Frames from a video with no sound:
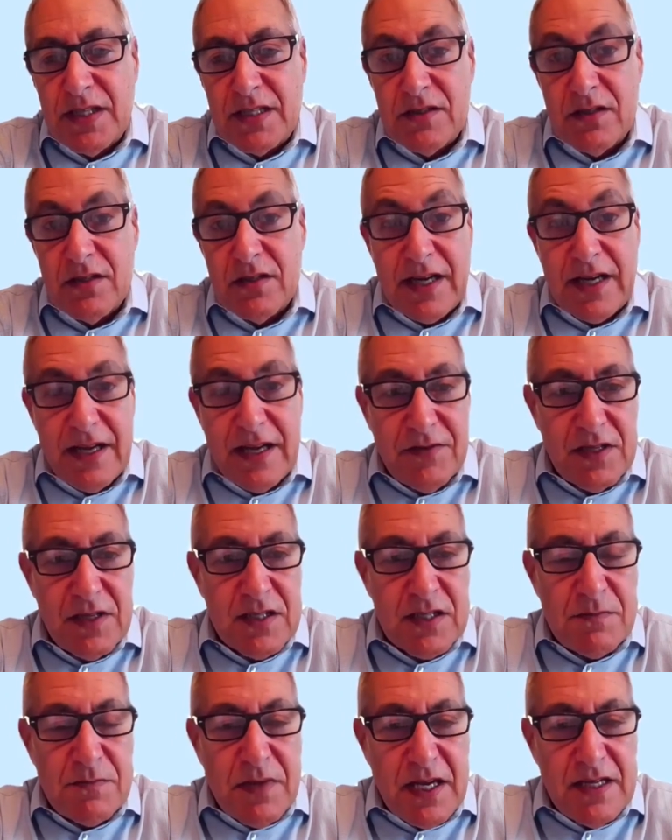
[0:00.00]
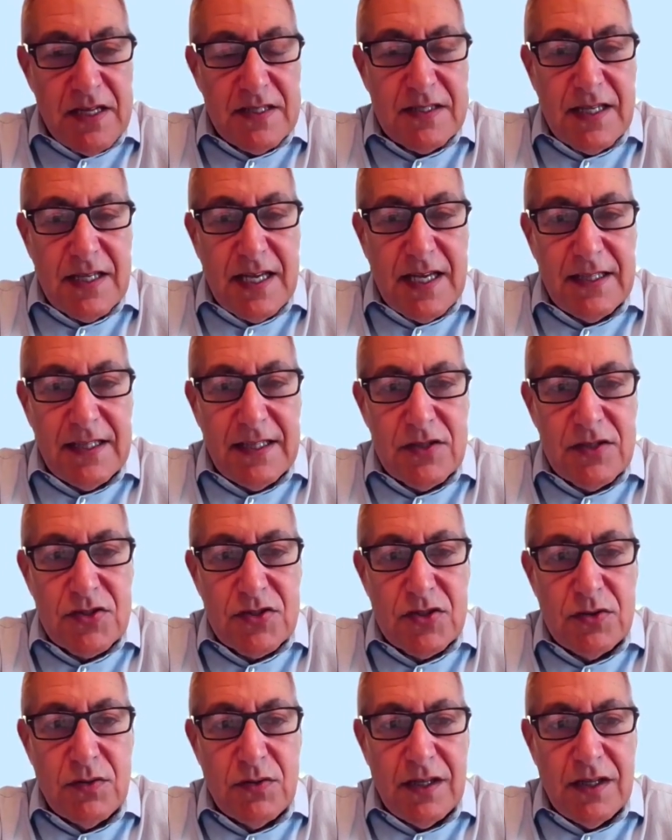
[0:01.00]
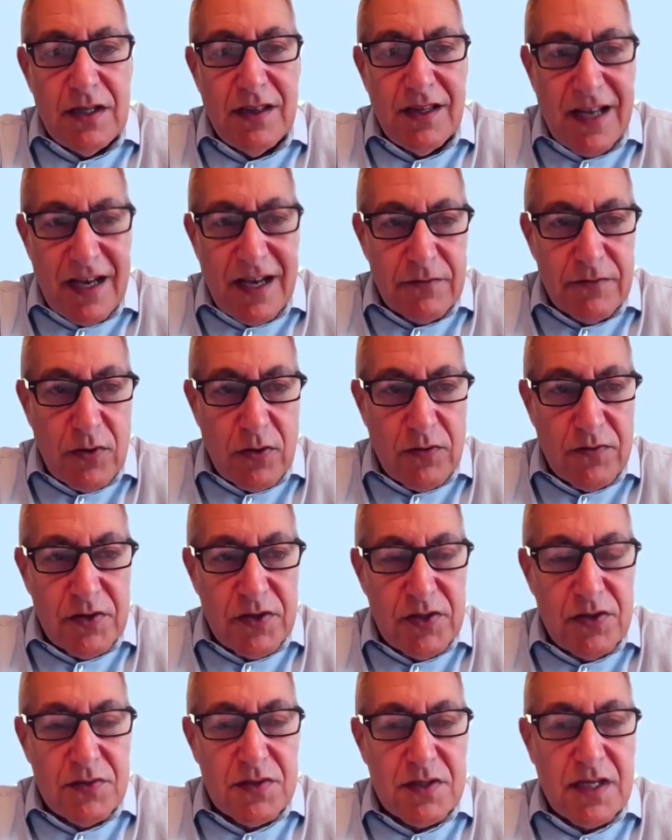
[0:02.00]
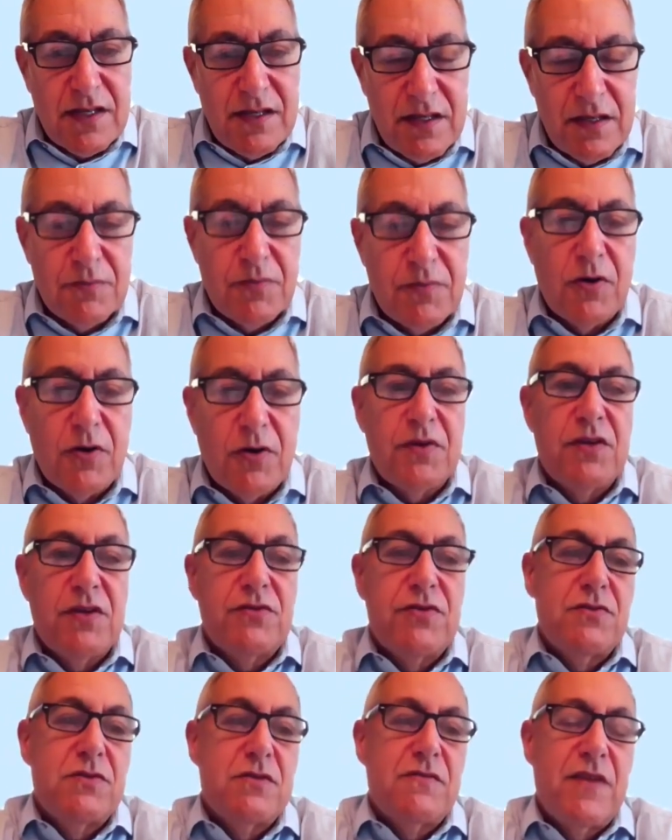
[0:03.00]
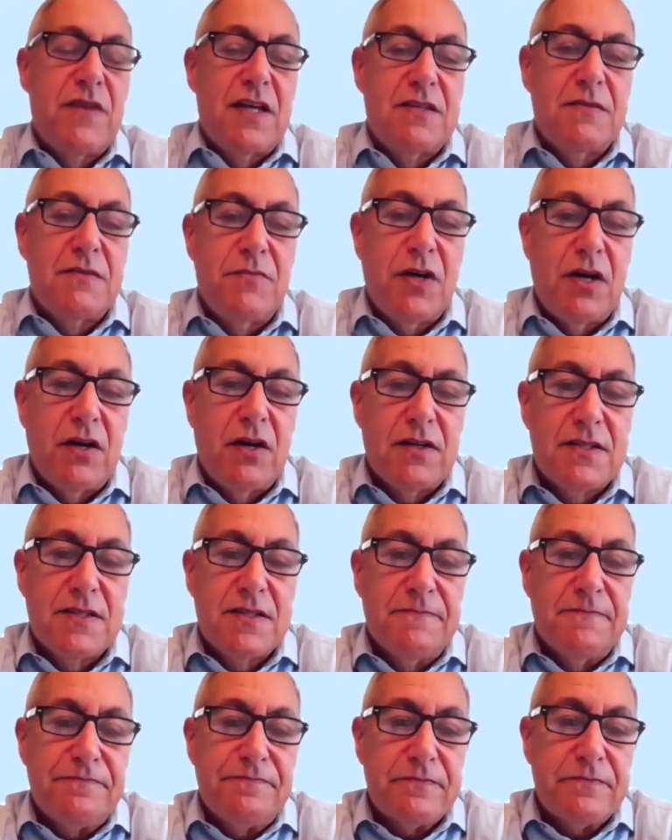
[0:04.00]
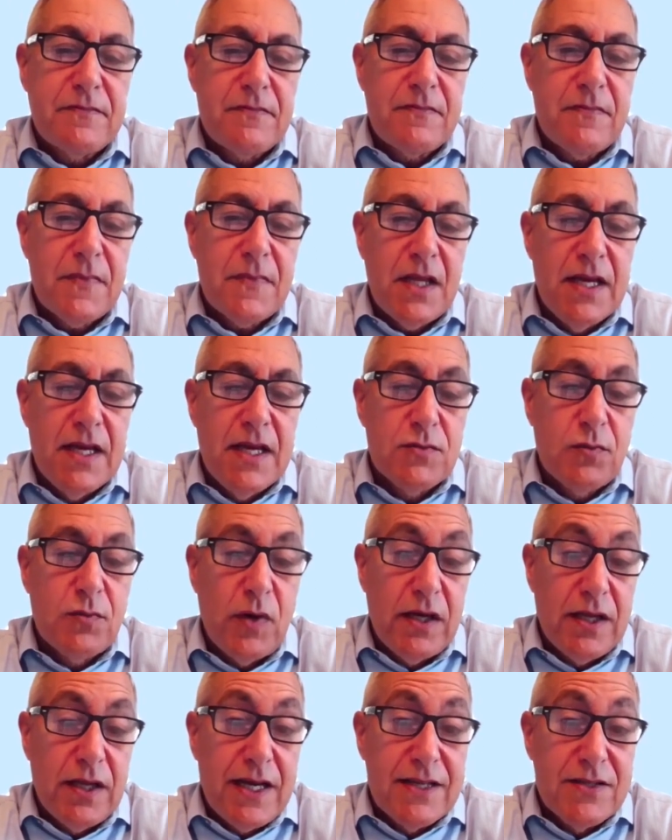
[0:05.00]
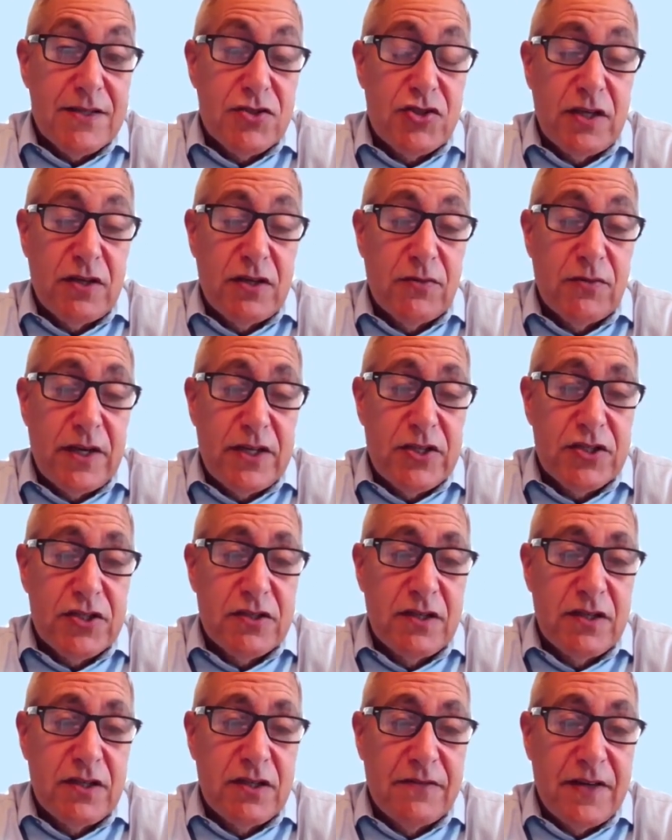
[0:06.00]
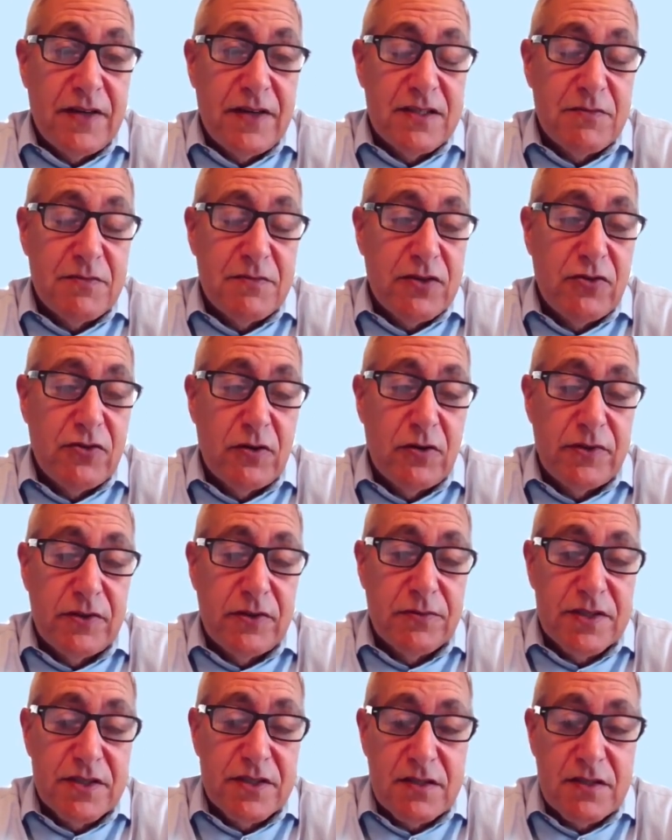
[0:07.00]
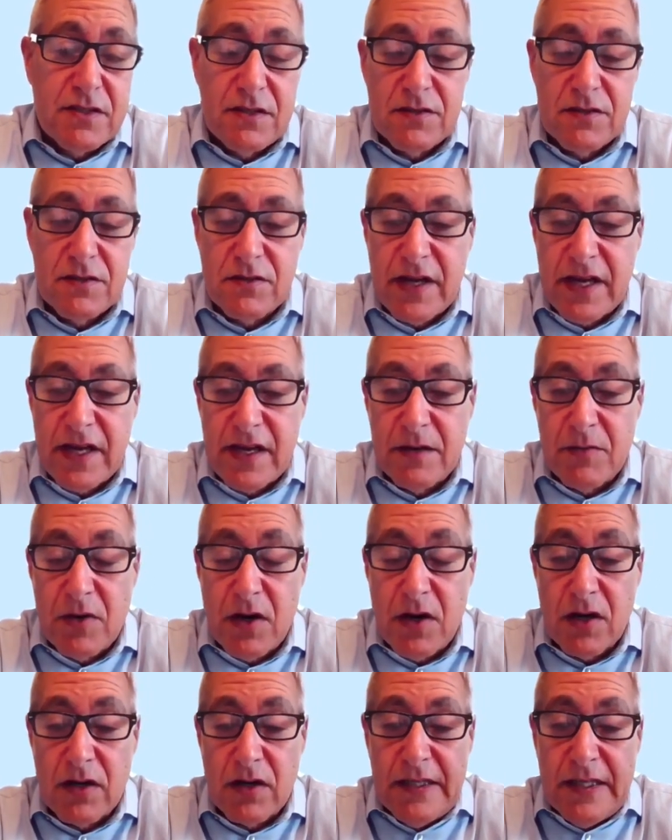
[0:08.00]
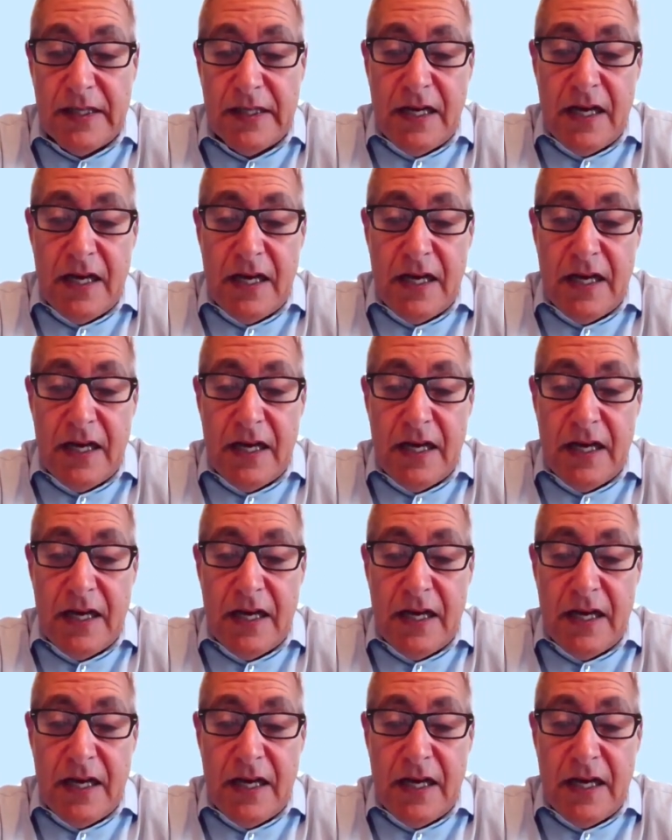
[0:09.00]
that's not evidence-based and leads to a lot of overuse and inappropriate use of antibiotics, as well as generation of antimicrobial resistance, or AMR.